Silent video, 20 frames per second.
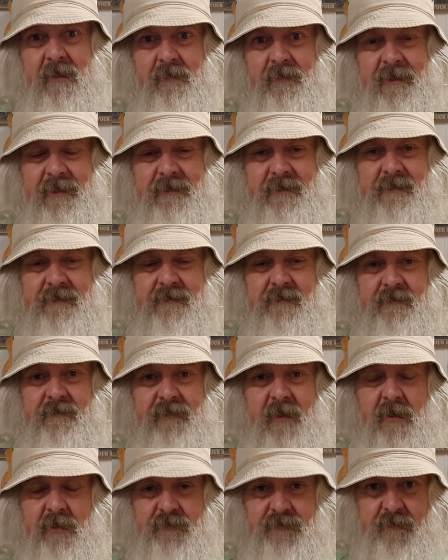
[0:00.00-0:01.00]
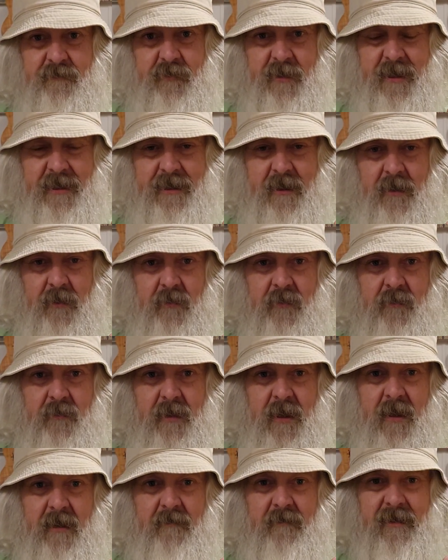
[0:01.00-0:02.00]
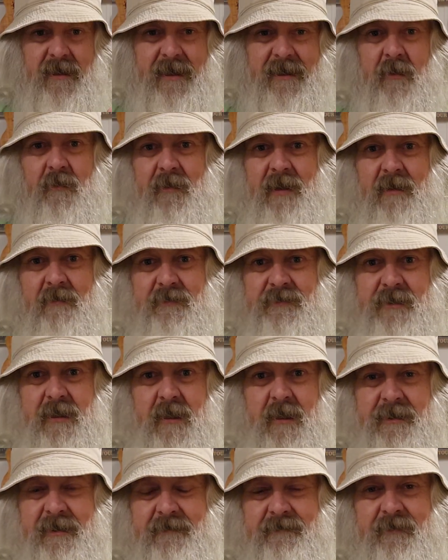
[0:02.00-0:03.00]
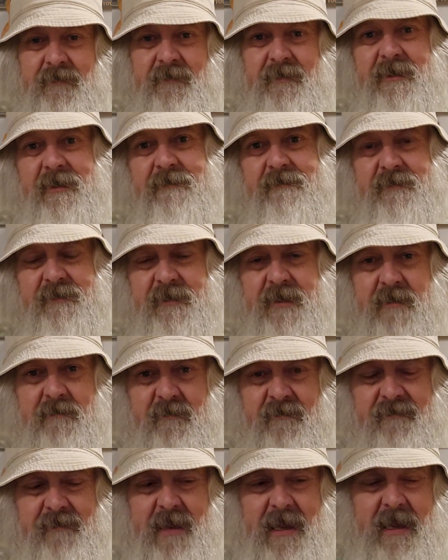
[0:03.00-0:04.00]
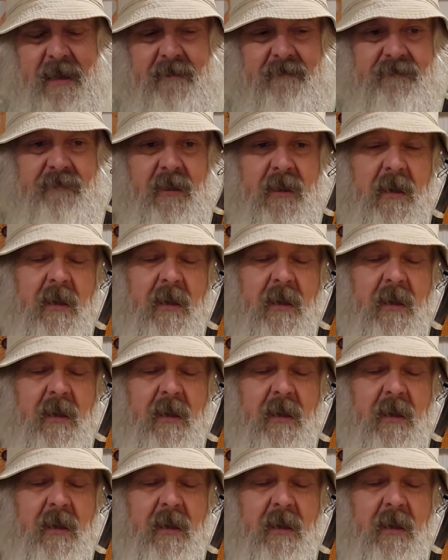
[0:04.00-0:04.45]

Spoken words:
on his first Soprano, but I know that was a lot different than even the number 5.